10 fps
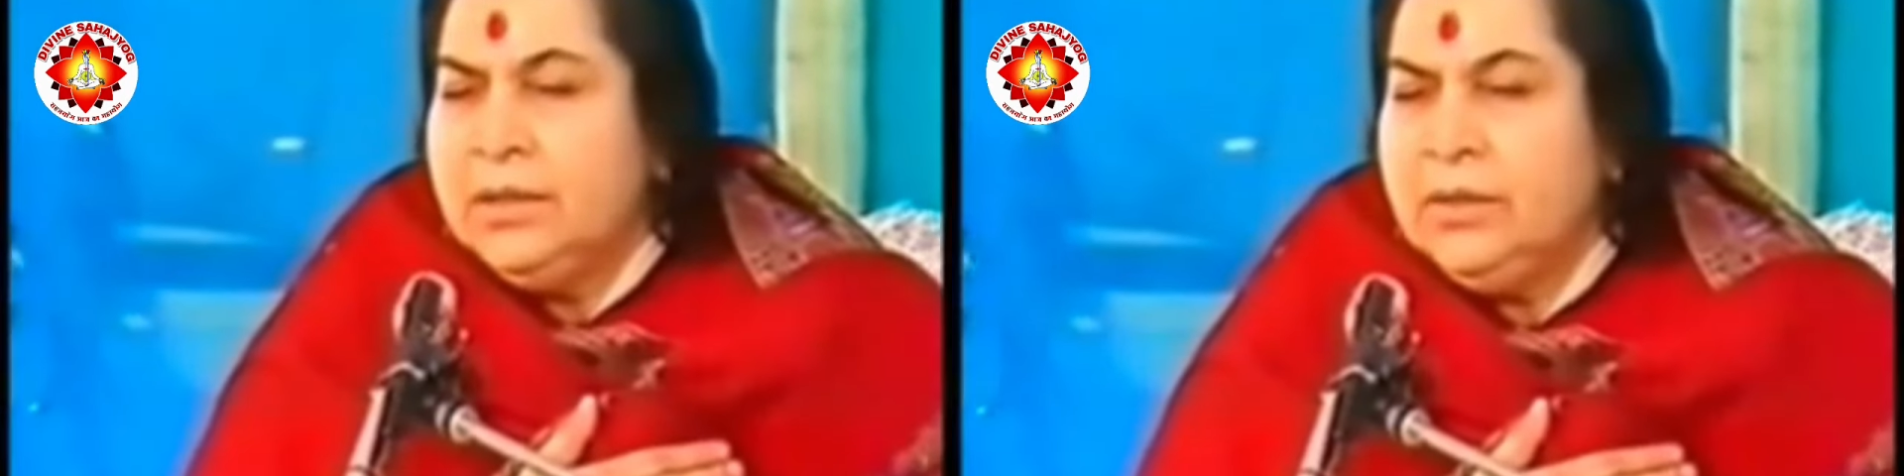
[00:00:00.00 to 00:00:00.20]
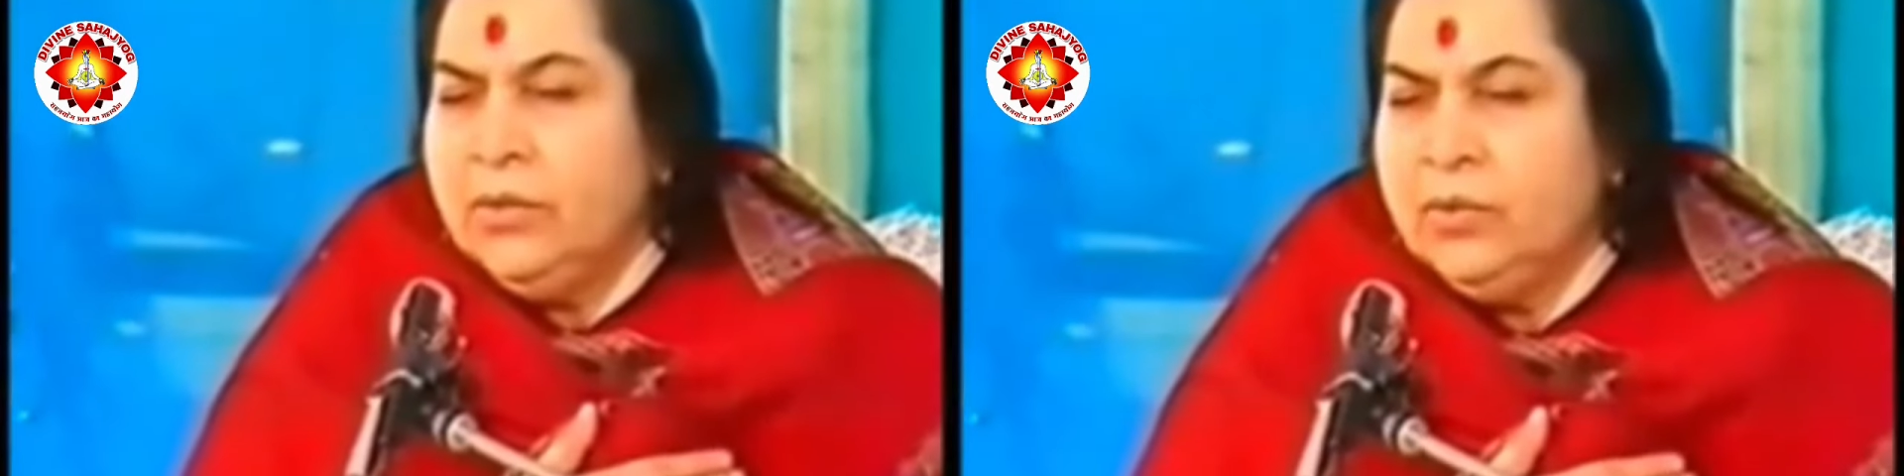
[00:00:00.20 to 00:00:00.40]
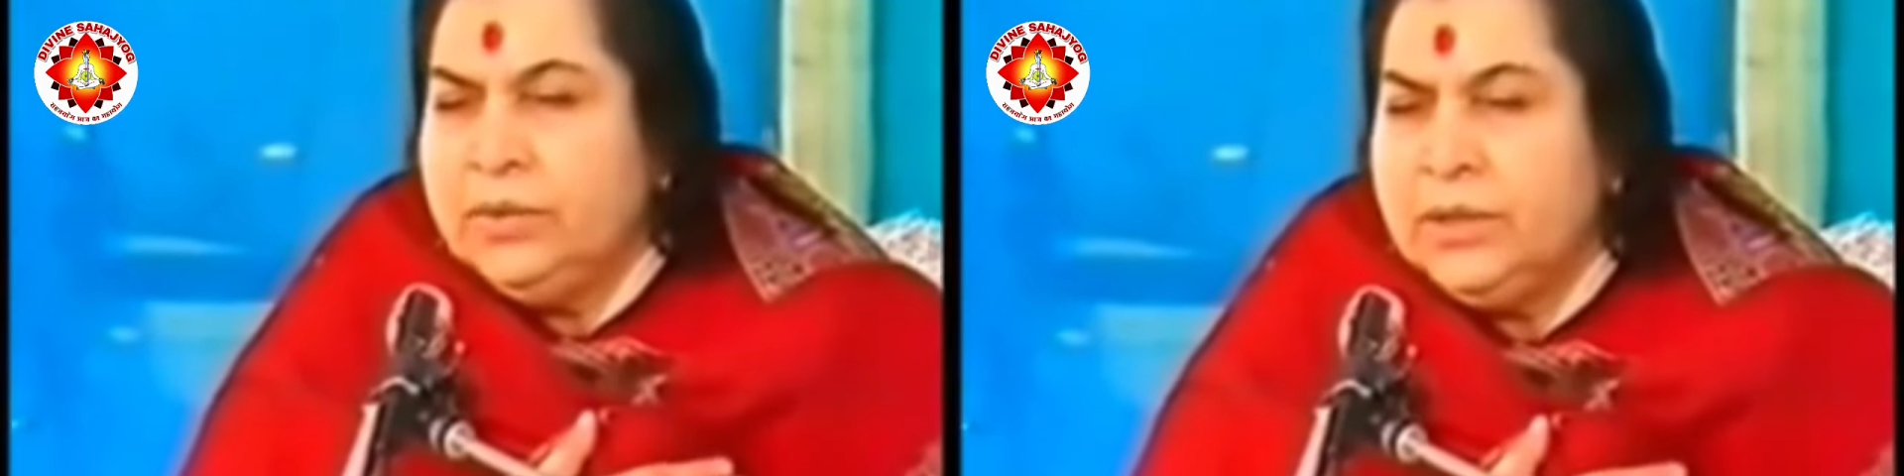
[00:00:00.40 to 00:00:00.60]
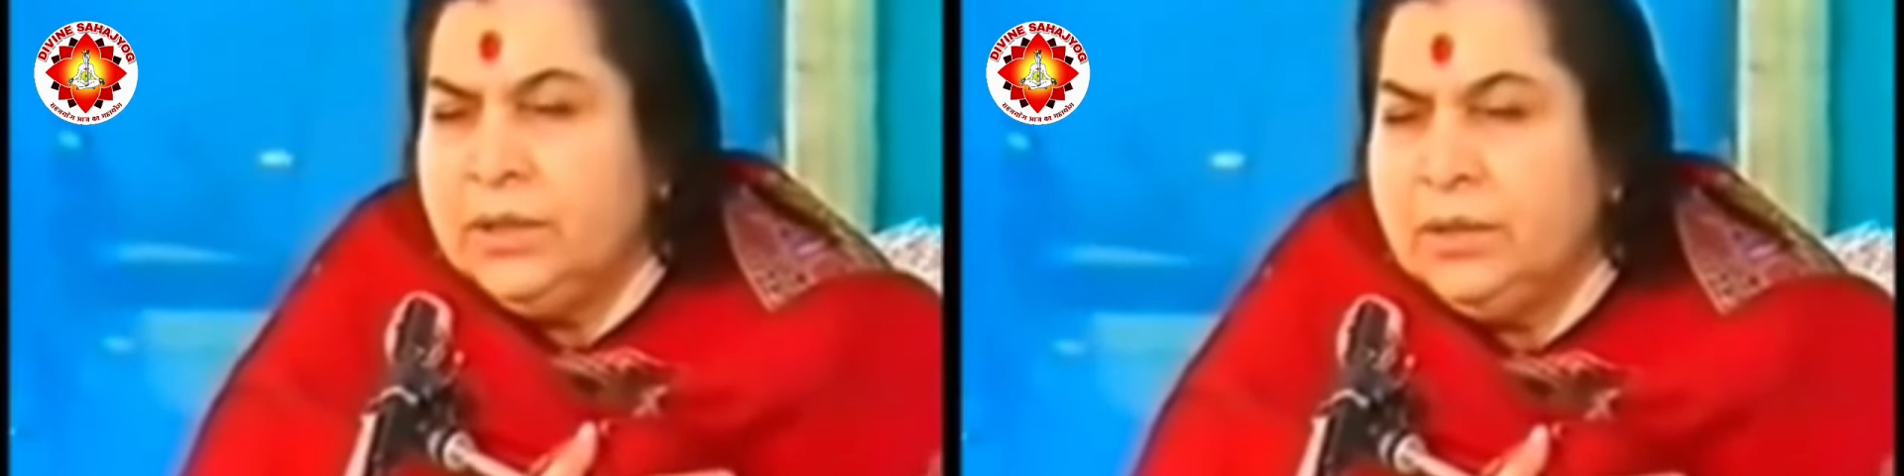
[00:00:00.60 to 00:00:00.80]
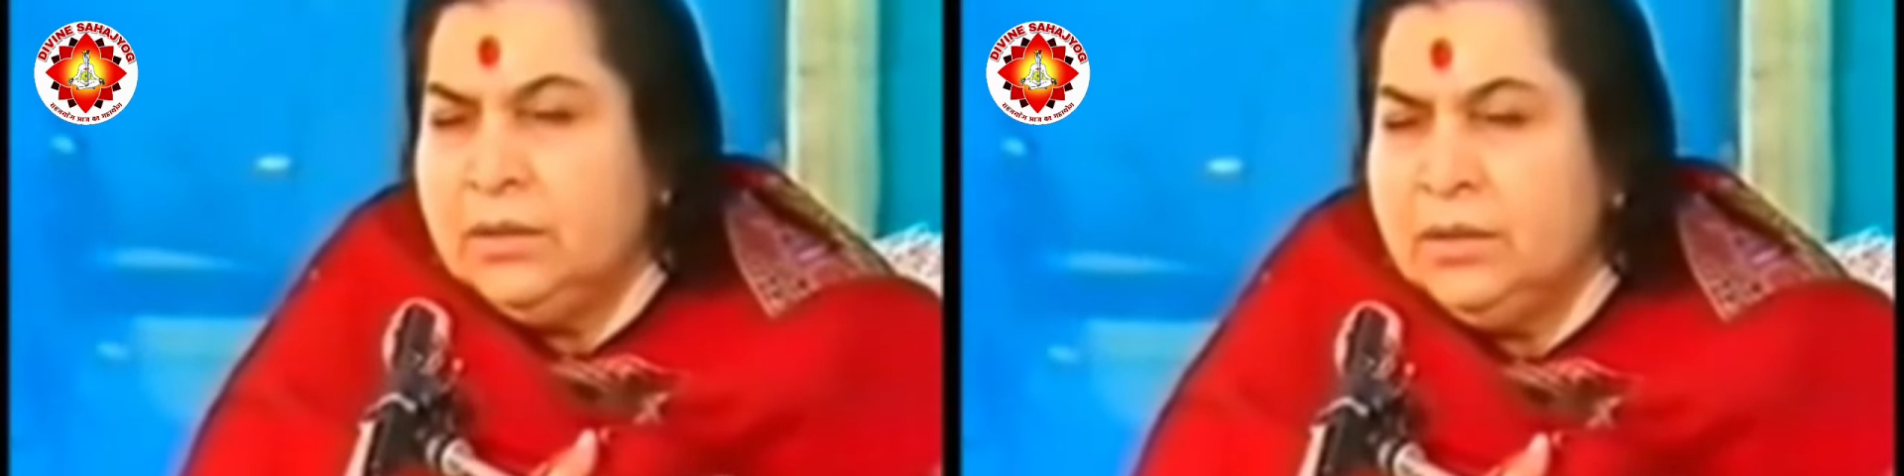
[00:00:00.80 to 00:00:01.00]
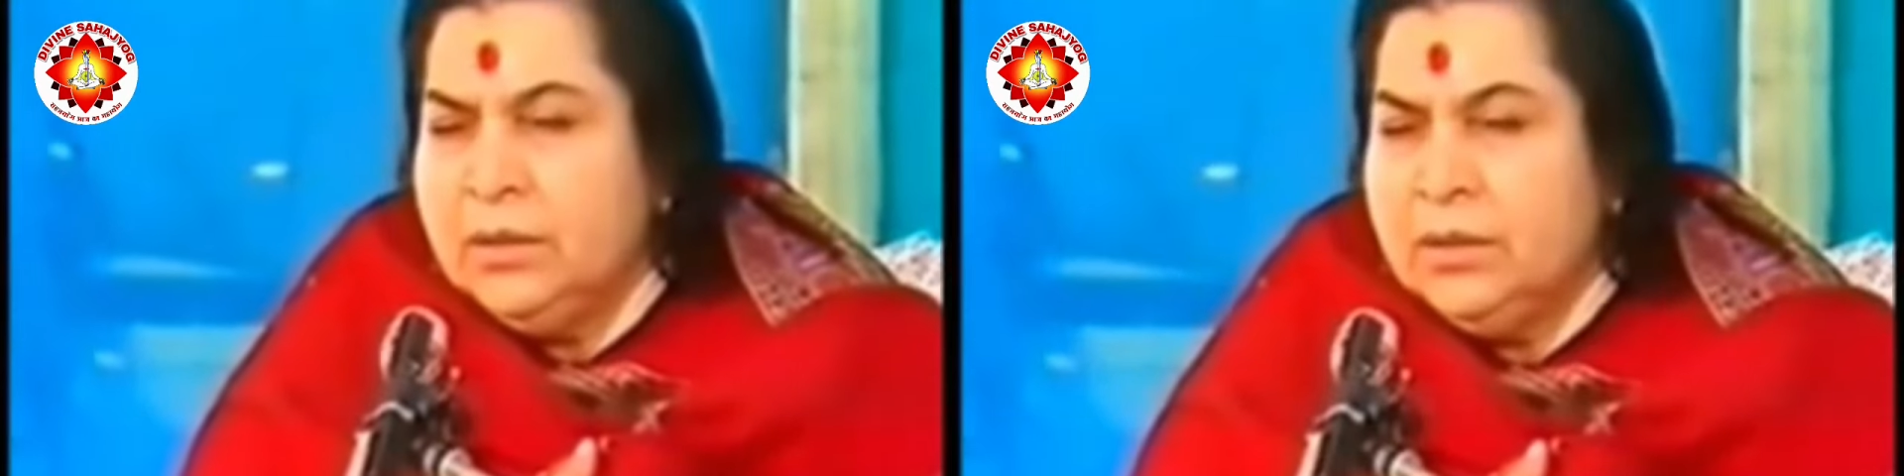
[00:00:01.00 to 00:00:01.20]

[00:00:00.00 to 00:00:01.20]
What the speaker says: the ocean